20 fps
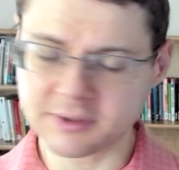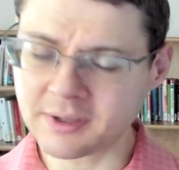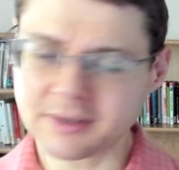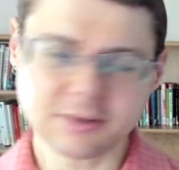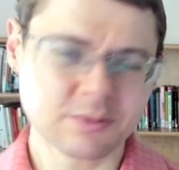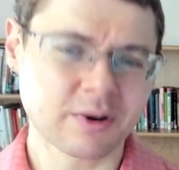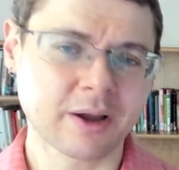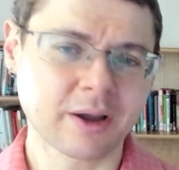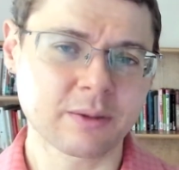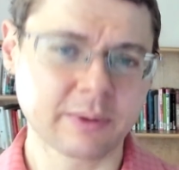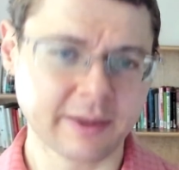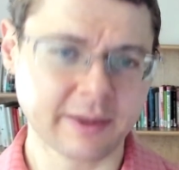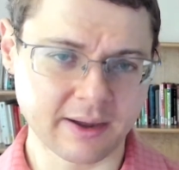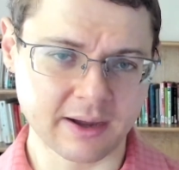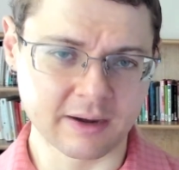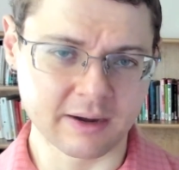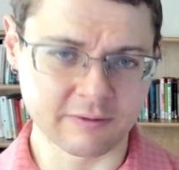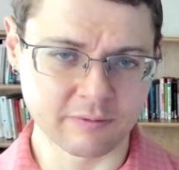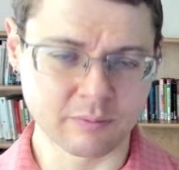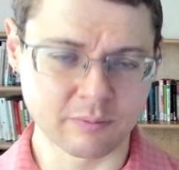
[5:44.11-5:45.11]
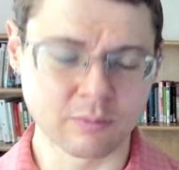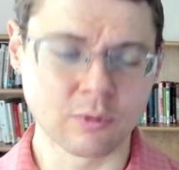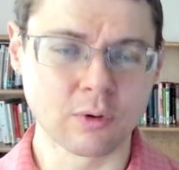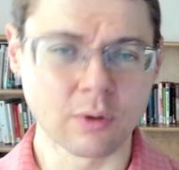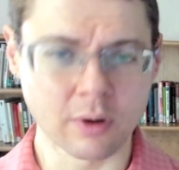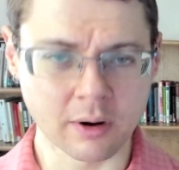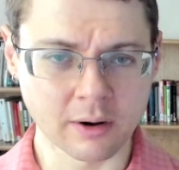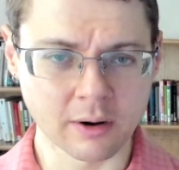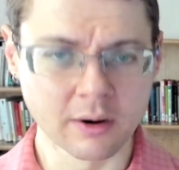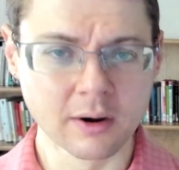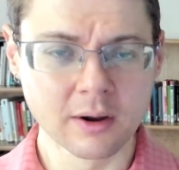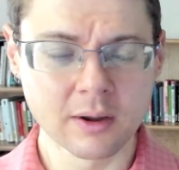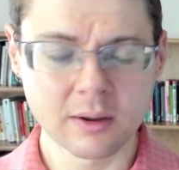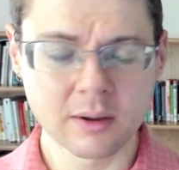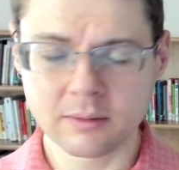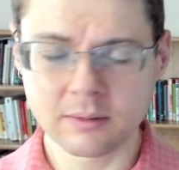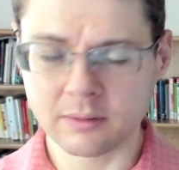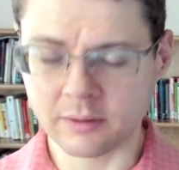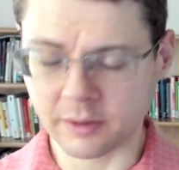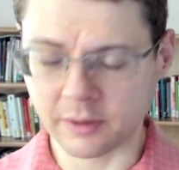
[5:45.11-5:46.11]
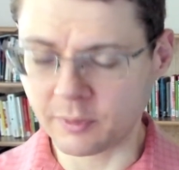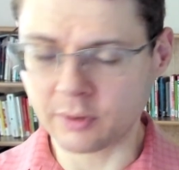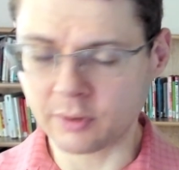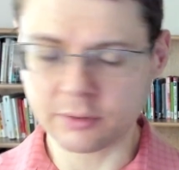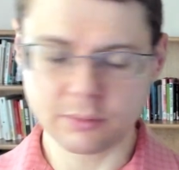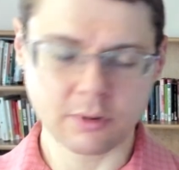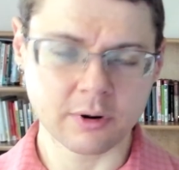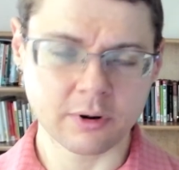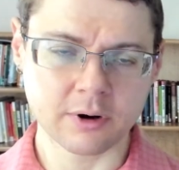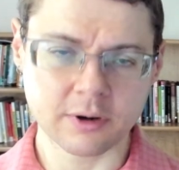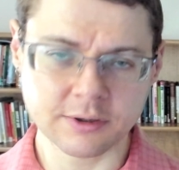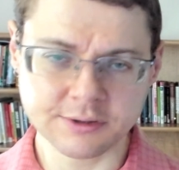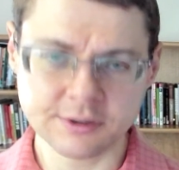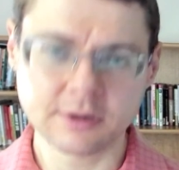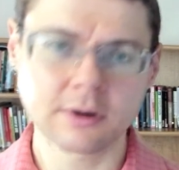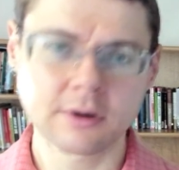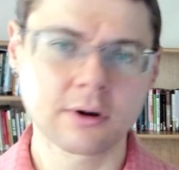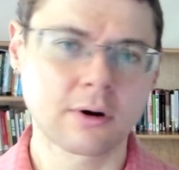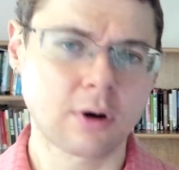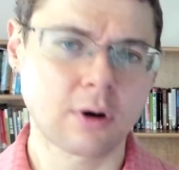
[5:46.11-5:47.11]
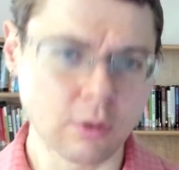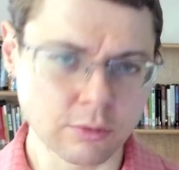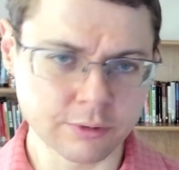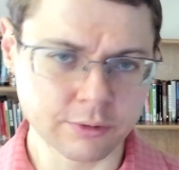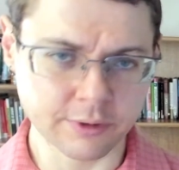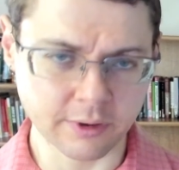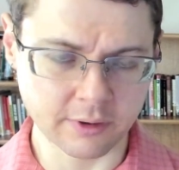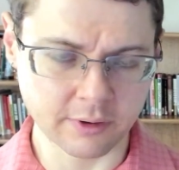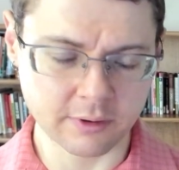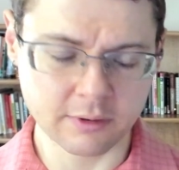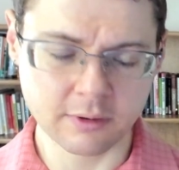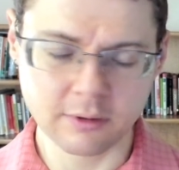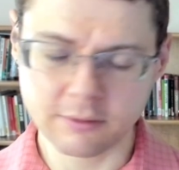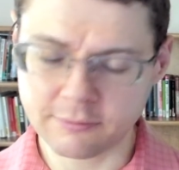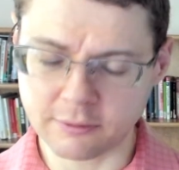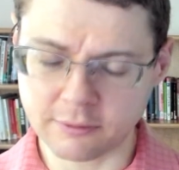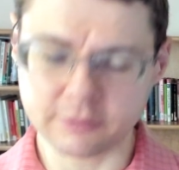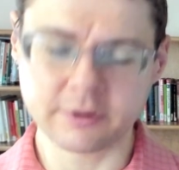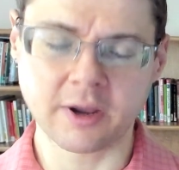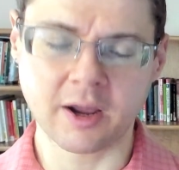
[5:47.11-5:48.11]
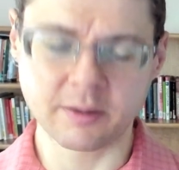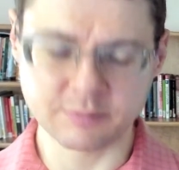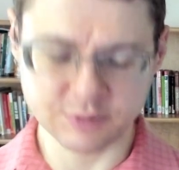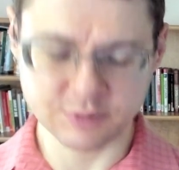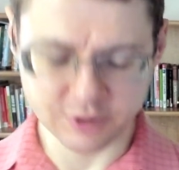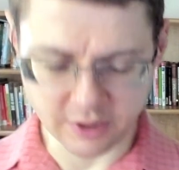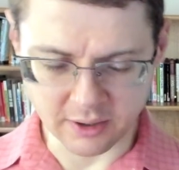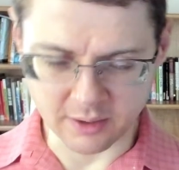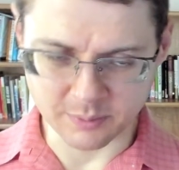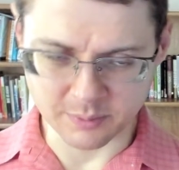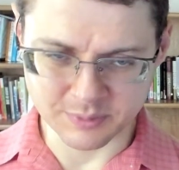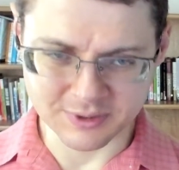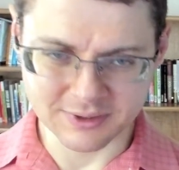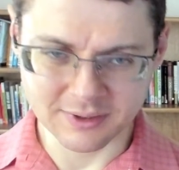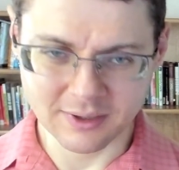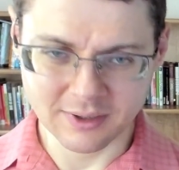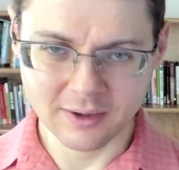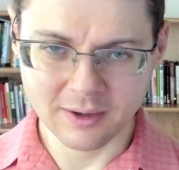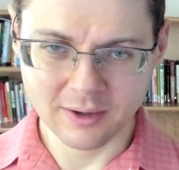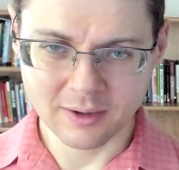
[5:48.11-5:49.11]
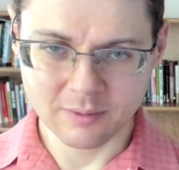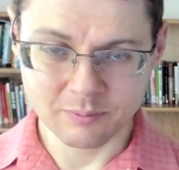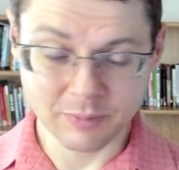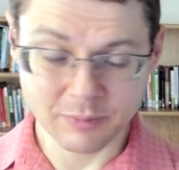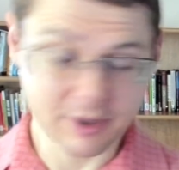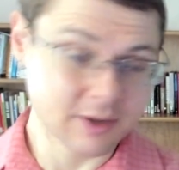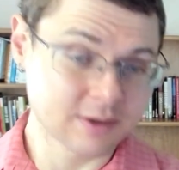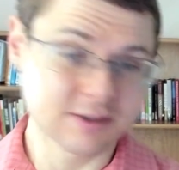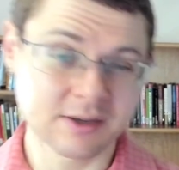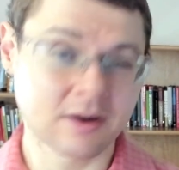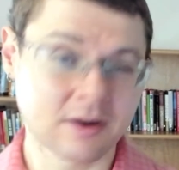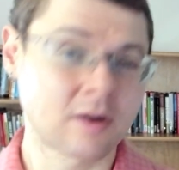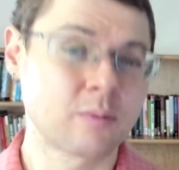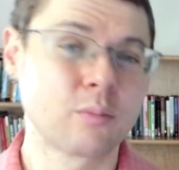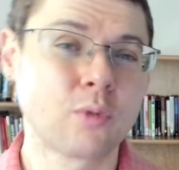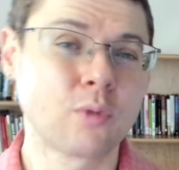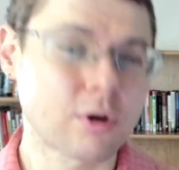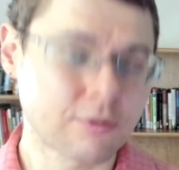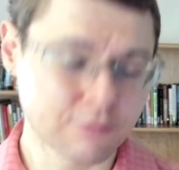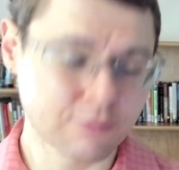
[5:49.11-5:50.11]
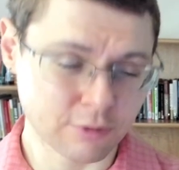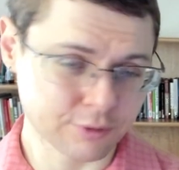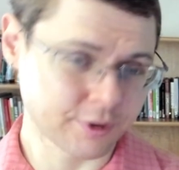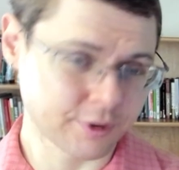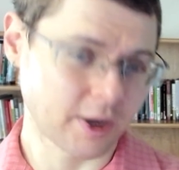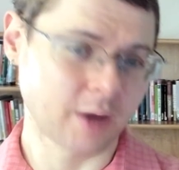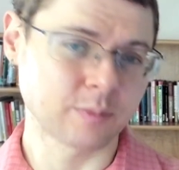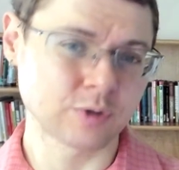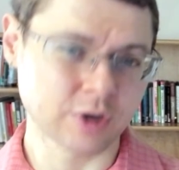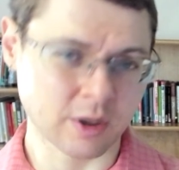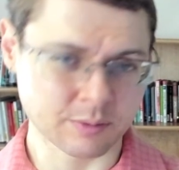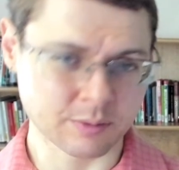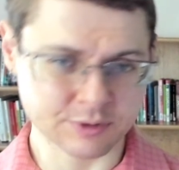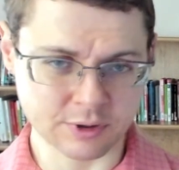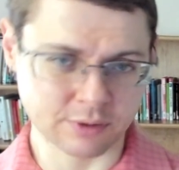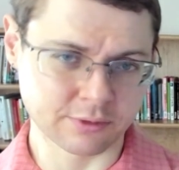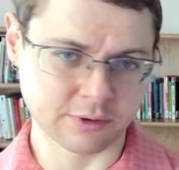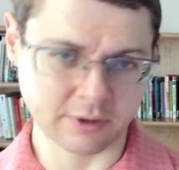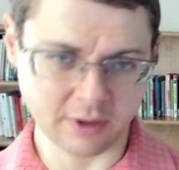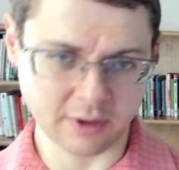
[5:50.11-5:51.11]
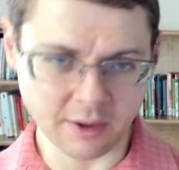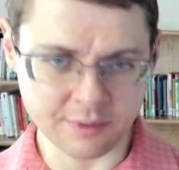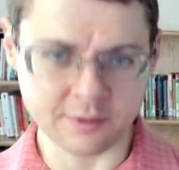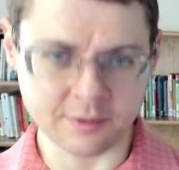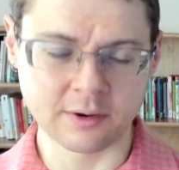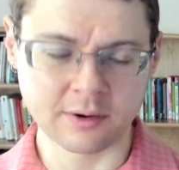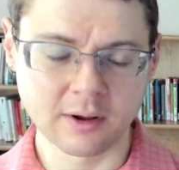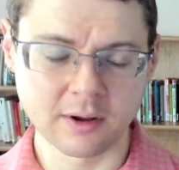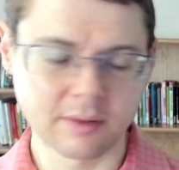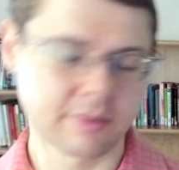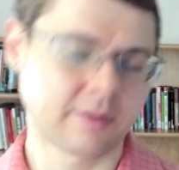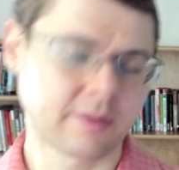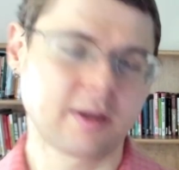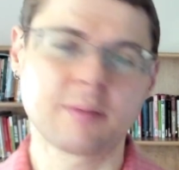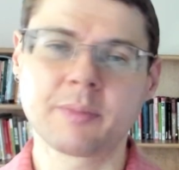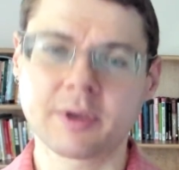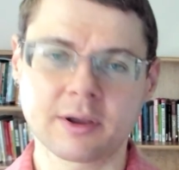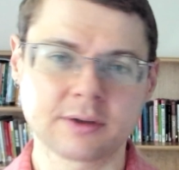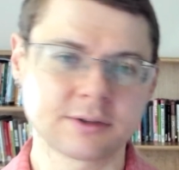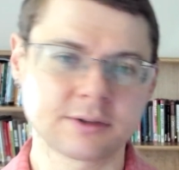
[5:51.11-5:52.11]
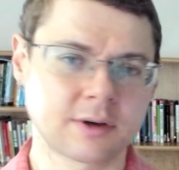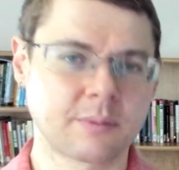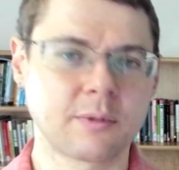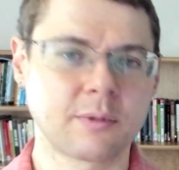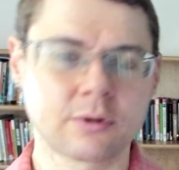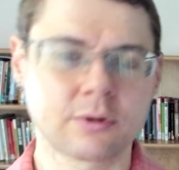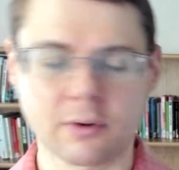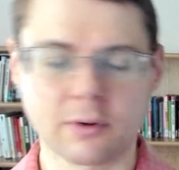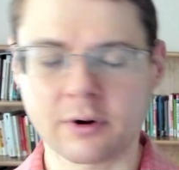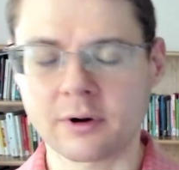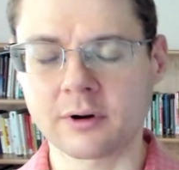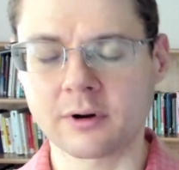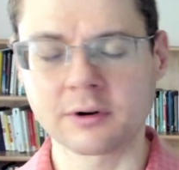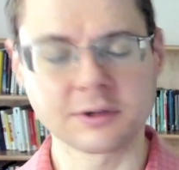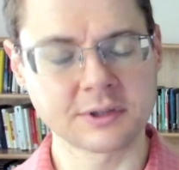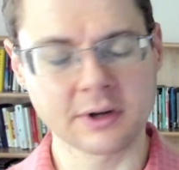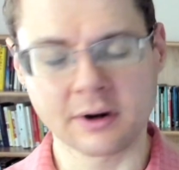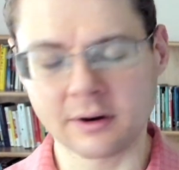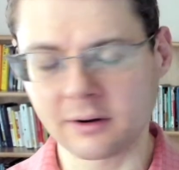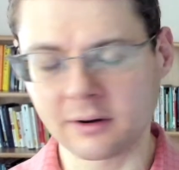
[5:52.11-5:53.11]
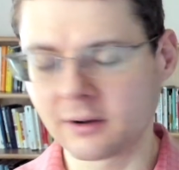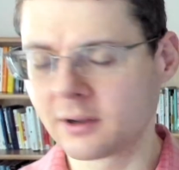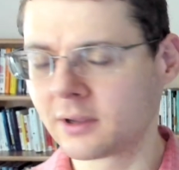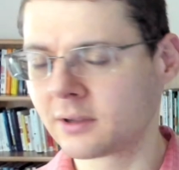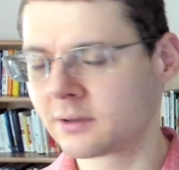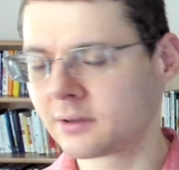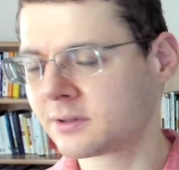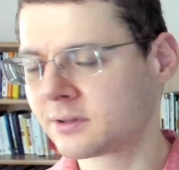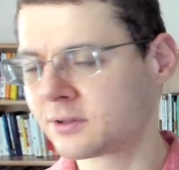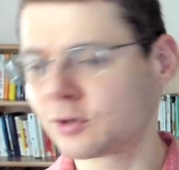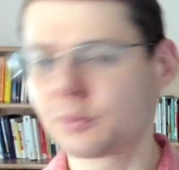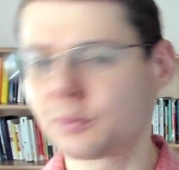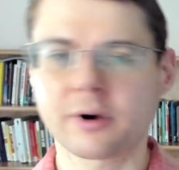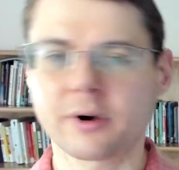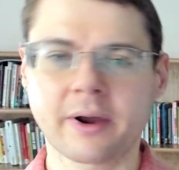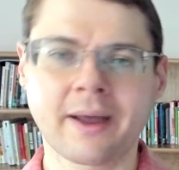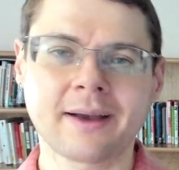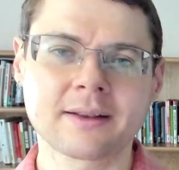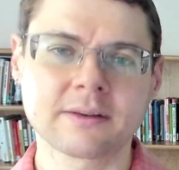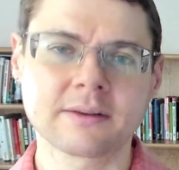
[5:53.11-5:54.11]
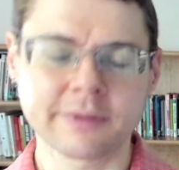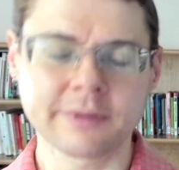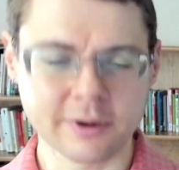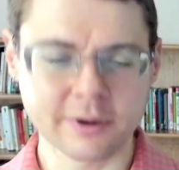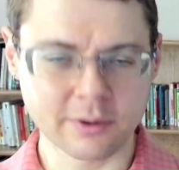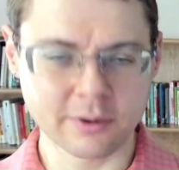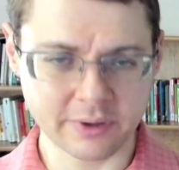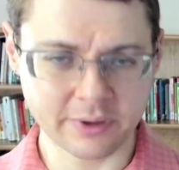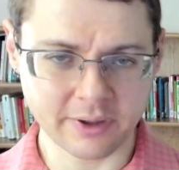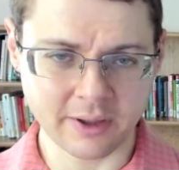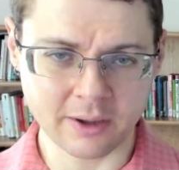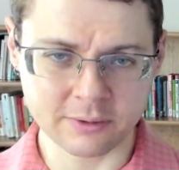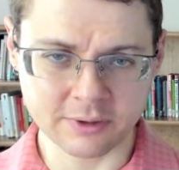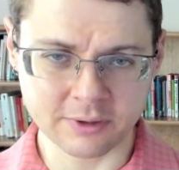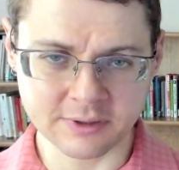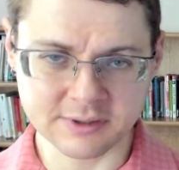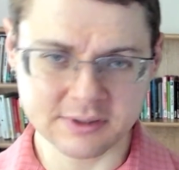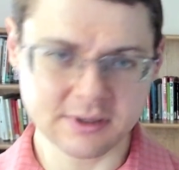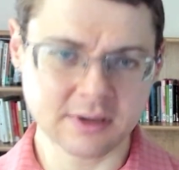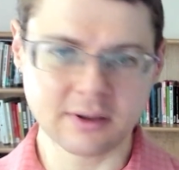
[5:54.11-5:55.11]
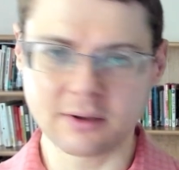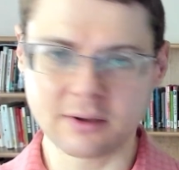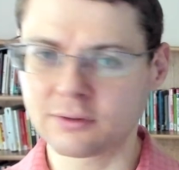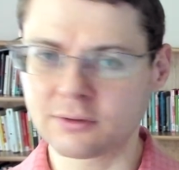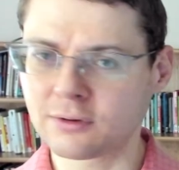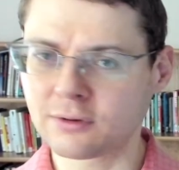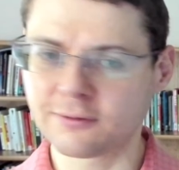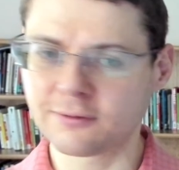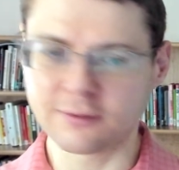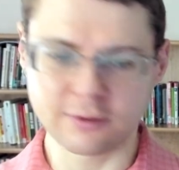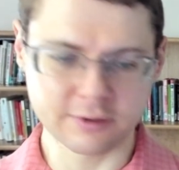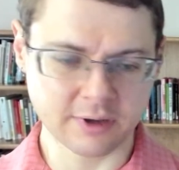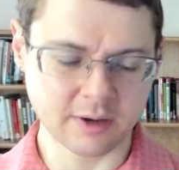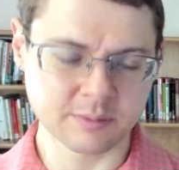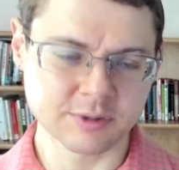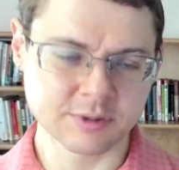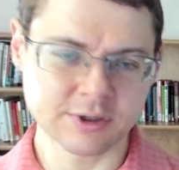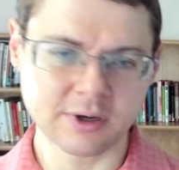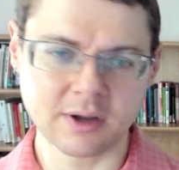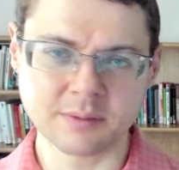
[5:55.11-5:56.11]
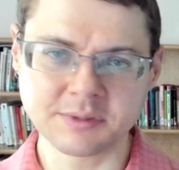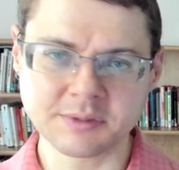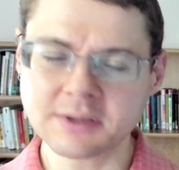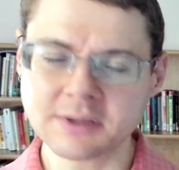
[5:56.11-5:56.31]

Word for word: That's why we have more remote workers holding full-time jobs because there are more full-time jobs altogether, not because remote workers are super actively going out and seeking two full-time jobs.